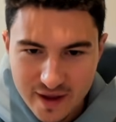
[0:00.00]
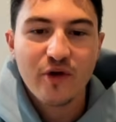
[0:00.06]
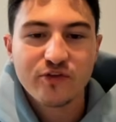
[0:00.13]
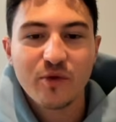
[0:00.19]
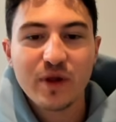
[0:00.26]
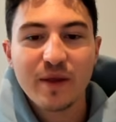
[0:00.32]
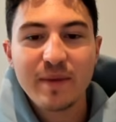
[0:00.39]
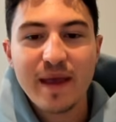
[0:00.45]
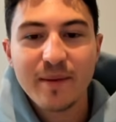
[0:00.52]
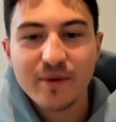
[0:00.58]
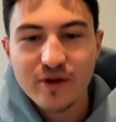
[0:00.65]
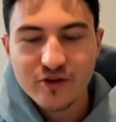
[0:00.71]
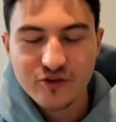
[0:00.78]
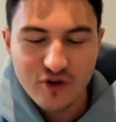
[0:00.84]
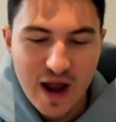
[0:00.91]
We also want to be
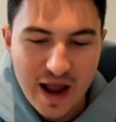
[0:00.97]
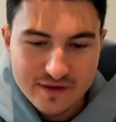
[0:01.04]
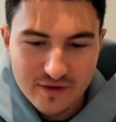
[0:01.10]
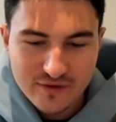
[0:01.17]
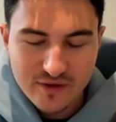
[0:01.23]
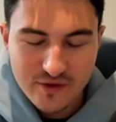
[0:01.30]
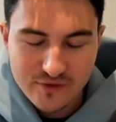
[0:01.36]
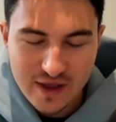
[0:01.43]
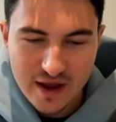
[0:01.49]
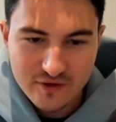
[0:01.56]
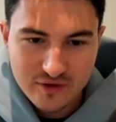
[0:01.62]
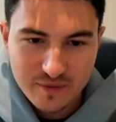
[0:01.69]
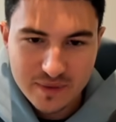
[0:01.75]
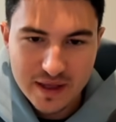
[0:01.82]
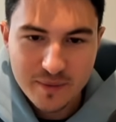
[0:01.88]
able to track to see who's
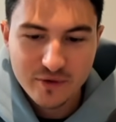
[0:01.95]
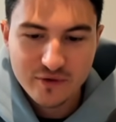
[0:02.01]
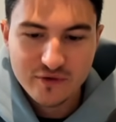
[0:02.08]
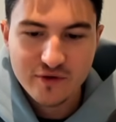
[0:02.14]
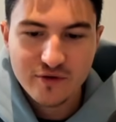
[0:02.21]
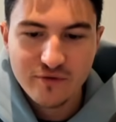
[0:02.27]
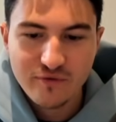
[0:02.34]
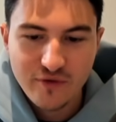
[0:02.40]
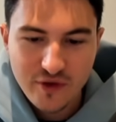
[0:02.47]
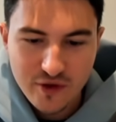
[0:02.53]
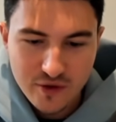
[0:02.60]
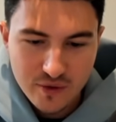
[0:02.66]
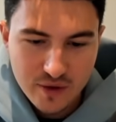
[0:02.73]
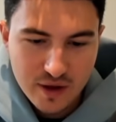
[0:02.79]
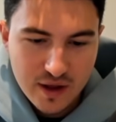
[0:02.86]
actually been able to
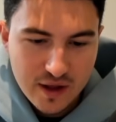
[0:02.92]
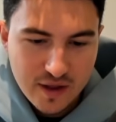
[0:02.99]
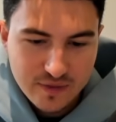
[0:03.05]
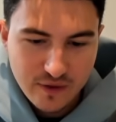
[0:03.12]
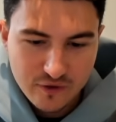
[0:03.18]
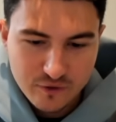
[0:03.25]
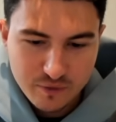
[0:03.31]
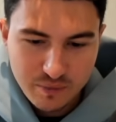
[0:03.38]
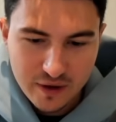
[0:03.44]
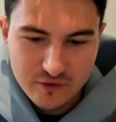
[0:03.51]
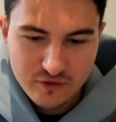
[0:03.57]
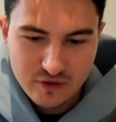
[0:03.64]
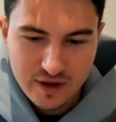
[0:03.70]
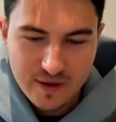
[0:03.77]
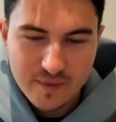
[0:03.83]
view the
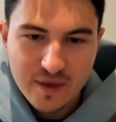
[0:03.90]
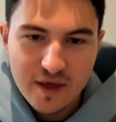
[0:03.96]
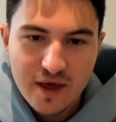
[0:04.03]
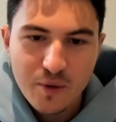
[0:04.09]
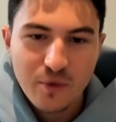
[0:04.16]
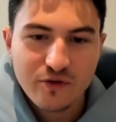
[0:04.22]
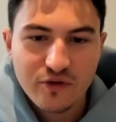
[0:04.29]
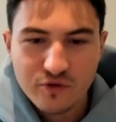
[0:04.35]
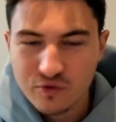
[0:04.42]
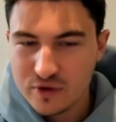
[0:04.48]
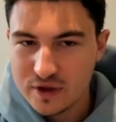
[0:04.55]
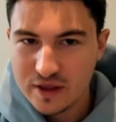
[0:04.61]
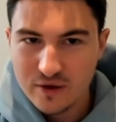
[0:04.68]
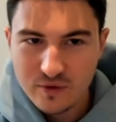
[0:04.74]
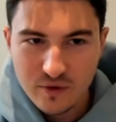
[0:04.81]
spreadsheet, which is
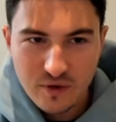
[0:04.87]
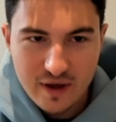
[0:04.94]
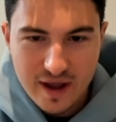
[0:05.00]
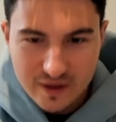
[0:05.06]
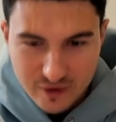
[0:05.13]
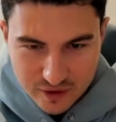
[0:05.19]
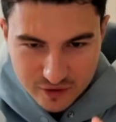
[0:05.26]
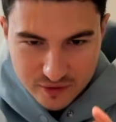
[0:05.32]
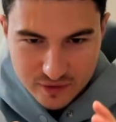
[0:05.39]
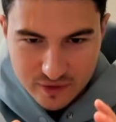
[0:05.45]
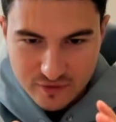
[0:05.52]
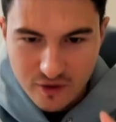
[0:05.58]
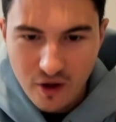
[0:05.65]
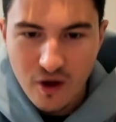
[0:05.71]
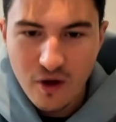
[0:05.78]
really cool, and you can do
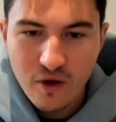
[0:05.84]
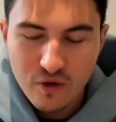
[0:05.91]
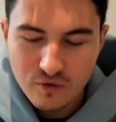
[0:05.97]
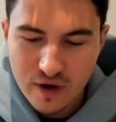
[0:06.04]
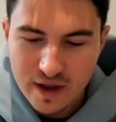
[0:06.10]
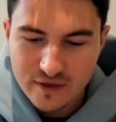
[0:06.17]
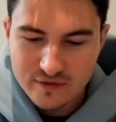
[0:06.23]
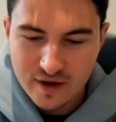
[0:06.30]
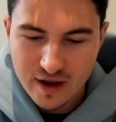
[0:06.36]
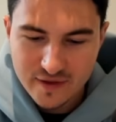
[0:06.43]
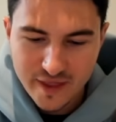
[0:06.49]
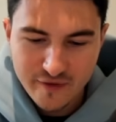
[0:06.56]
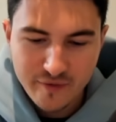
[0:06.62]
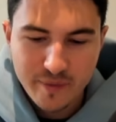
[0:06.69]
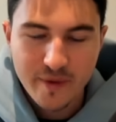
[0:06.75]
this all right inside of
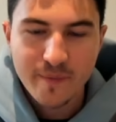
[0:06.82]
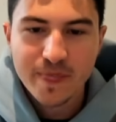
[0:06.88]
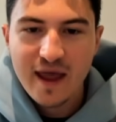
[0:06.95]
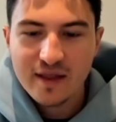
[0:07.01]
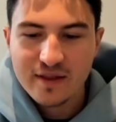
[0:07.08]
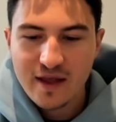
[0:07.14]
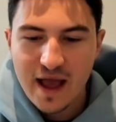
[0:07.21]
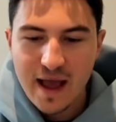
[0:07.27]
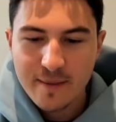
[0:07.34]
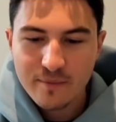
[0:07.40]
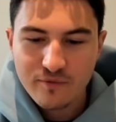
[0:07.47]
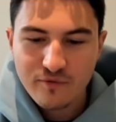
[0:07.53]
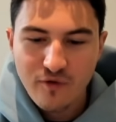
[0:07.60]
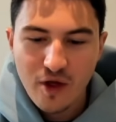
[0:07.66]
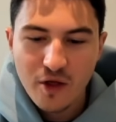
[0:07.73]
Lovable. And I'm
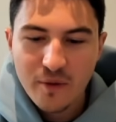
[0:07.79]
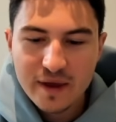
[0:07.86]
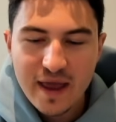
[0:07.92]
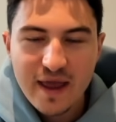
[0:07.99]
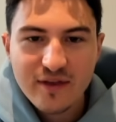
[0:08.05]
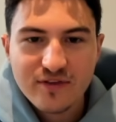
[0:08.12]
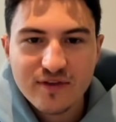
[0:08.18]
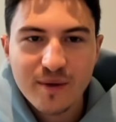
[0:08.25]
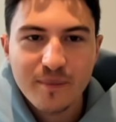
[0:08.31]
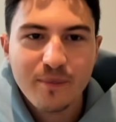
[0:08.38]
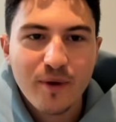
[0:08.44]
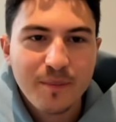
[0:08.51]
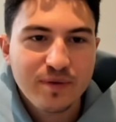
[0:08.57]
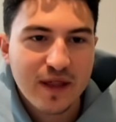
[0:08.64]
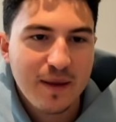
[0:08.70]
following a
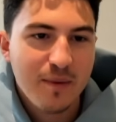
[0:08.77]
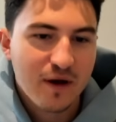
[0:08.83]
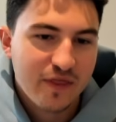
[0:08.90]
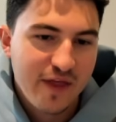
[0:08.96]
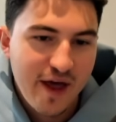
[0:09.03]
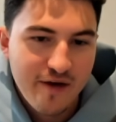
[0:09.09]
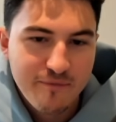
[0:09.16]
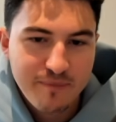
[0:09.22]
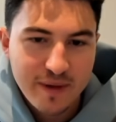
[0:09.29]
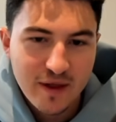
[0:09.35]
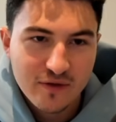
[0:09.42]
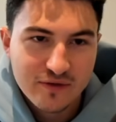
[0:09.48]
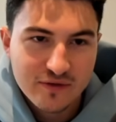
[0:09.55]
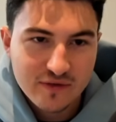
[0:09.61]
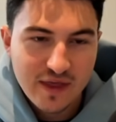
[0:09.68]
simple playbook that I
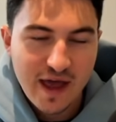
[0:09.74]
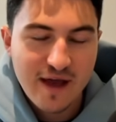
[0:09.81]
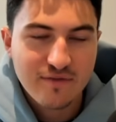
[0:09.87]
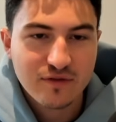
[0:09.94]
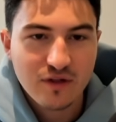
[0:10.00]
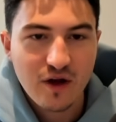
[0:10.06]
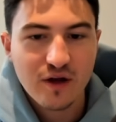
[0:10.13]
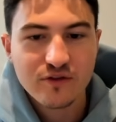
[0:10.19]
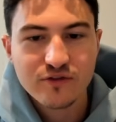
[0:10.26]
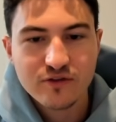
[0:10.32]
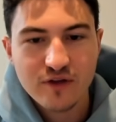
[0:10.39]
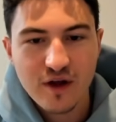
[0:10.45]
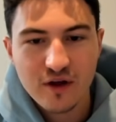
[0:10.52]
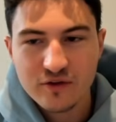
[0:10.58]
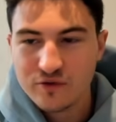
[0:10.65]
built that I have
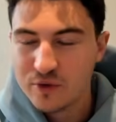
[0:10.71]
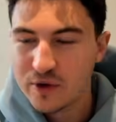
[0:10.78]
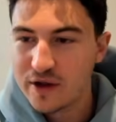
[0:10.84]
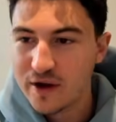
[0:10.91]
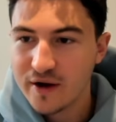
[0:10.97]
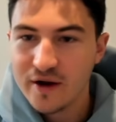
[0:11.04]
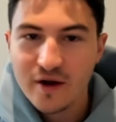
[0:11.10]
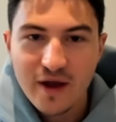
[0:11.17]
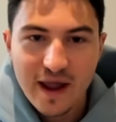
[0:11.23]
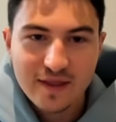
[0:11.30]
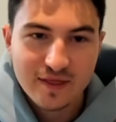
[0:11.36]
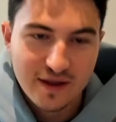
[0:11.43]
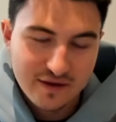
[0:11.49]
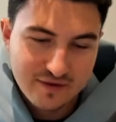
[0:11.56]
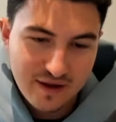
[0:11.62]
launched on Twitter and
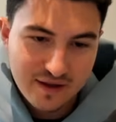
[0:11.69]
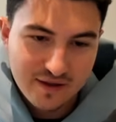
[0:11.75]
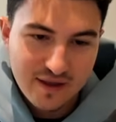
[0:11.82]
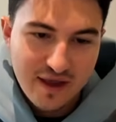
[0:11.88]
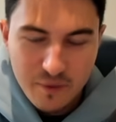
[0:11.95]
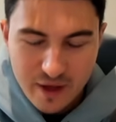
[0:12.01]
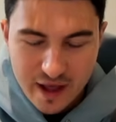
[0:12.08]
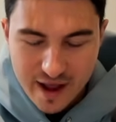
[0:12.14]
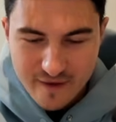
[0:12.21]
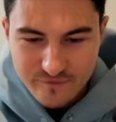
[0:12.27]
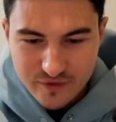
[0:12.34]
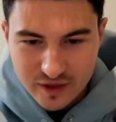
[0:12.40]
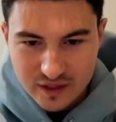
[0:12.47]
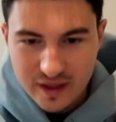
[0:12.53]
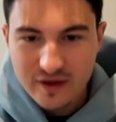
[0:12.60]
LinkedIn. I will have
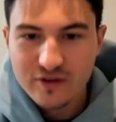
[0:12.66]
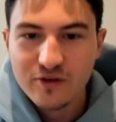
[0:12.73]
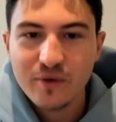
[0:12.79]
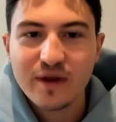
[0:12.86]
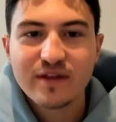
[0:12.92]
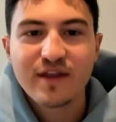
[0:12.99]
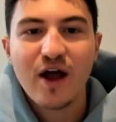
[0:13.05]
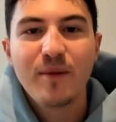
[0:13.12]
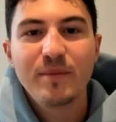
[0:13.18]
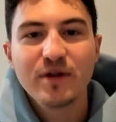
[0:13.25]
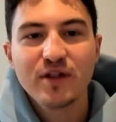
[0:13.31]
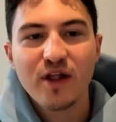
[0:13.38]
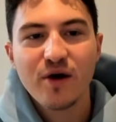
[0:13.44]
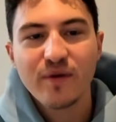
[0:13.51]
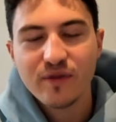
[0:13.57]
the link to it down
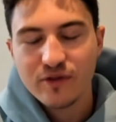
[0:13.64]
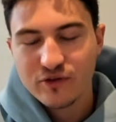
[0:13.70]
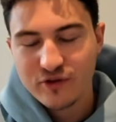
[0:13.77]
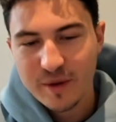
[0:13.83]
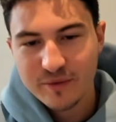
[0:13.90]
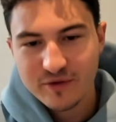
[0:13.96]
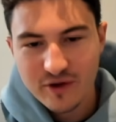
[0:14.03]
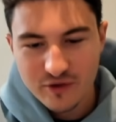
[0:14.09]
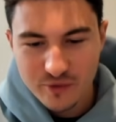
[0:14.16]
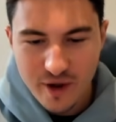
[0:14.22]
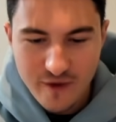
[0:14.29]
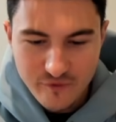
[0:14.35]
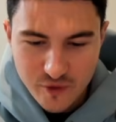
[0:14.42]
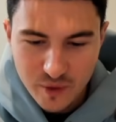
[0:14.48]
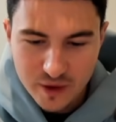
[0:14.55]
below in the description as well
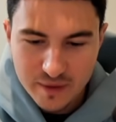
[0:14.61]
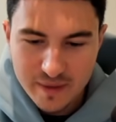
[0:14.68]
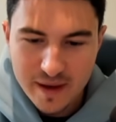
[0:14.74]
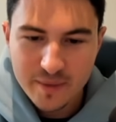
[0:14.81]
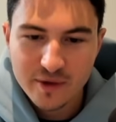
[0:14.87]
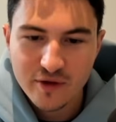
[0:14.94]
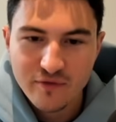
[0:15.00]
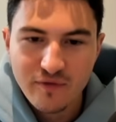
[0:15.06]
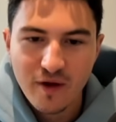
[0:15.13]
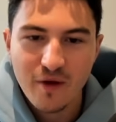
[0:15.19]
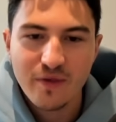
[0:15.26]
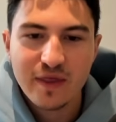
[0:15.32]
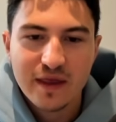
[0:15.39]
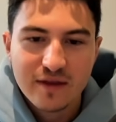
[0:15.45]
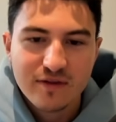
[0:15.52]
if you want to be able to
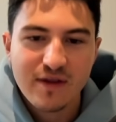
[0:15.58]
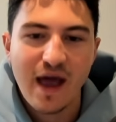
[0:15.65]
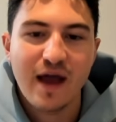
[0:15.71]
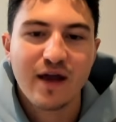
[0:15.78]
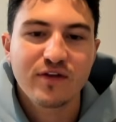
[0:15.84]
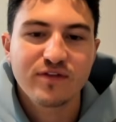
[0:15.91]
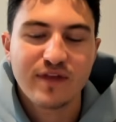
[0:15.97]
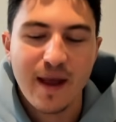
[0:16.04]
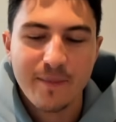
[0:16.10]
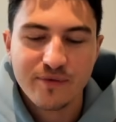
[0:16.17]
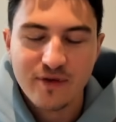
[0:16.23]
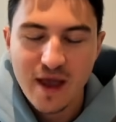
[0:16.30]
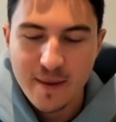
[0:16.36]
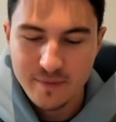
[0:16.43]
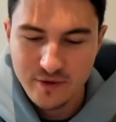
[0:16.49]
follow the exact steps
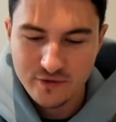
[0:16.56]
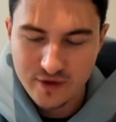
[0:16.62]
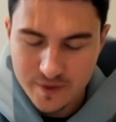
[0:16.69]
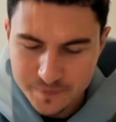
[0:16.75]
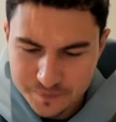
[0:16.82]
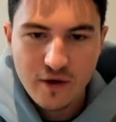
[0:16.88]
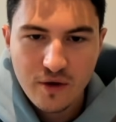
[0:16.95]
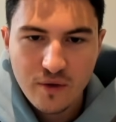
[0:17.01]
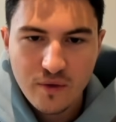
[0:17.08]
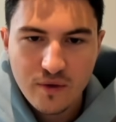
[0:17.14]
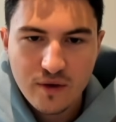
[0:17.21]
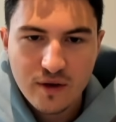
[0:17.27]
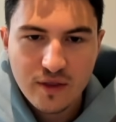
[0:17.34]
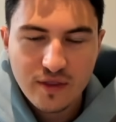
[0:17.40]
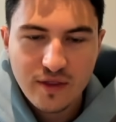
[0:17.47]
I'm using.
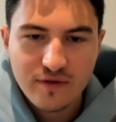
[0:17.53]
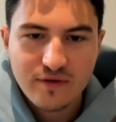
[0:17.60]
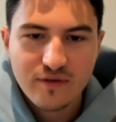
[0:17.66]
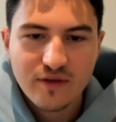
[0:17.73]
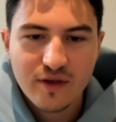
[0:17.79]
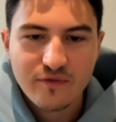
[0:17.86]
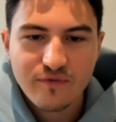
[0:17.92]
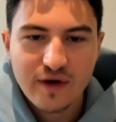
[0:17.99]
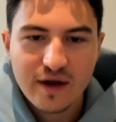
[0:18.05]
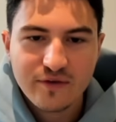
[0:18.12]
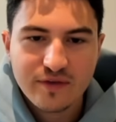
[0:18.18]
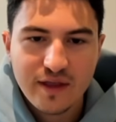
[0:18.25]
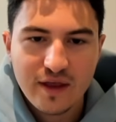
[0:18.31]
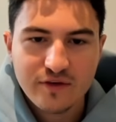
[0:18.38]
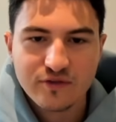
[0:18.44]
So this is the
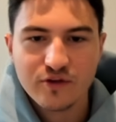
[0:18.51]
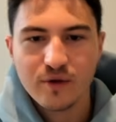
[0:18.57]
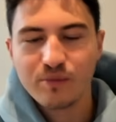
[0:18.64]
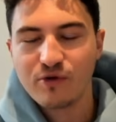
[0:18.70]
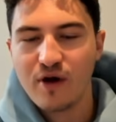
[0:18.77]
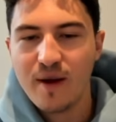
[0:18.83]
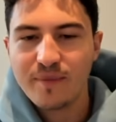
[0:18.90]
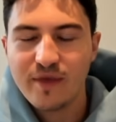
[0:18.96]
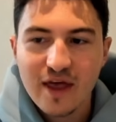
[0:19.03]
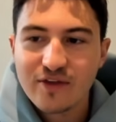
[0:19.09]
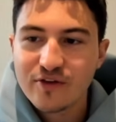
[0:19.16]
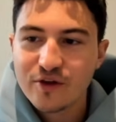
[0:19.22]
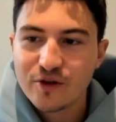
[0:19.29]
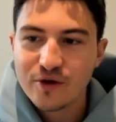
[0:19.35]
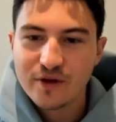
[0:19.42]
foundational prompt that is
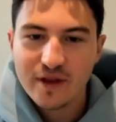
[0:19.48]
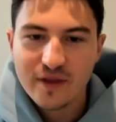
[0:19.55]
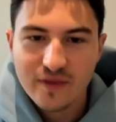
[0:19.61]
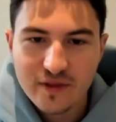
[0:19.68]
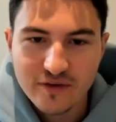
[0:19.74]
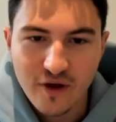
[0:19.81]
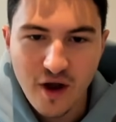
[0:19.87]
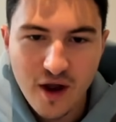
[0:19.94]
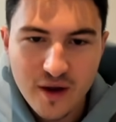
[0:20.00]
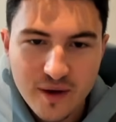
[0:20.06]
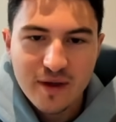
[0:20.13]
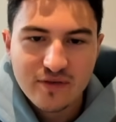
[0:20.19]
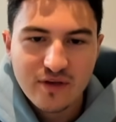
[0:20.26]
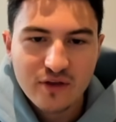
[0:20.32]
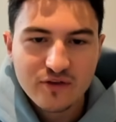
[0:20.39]
included in the doc.
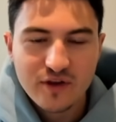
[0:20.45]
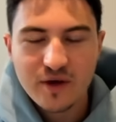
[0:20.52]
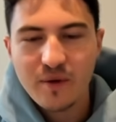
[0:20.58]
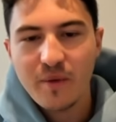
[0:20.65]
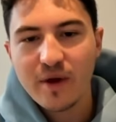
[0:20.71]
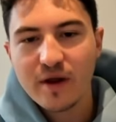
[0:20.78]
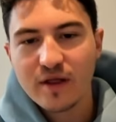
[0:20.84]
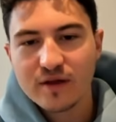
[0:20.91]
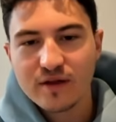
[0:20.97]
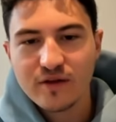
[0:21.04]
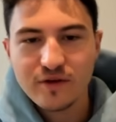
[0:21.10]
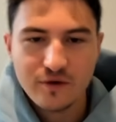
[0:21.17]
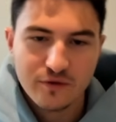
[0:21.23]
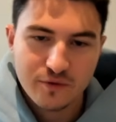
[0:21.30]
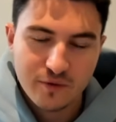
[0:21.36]
But essentially what we're looking
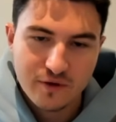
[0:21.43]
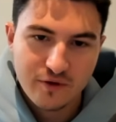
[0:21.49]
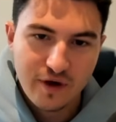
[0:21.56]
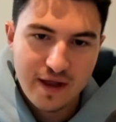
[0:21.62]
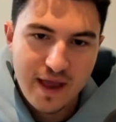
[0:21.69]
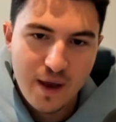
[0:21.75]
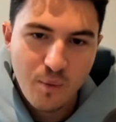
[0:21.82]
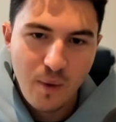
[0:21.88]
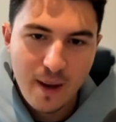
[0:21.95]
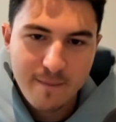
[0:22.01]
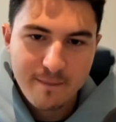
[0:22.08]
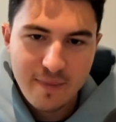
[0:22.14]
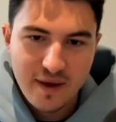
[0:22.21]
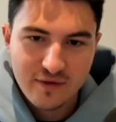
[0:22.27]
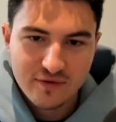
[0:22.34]
to do is we'll create a
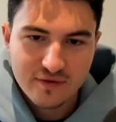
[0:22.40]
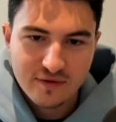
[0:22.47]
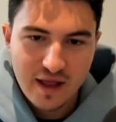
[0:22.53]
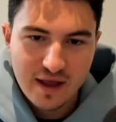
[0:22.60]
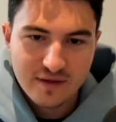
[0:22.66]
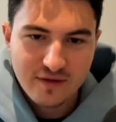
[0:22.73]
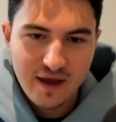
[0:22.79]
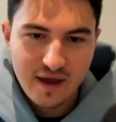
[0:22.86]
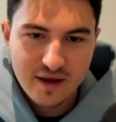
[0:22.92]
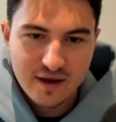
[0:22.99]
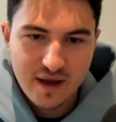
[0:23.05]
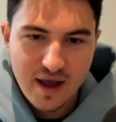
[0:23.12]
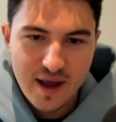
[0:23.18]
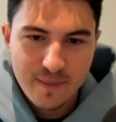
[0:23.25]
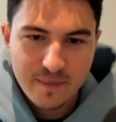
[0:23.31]
web-based slide deck.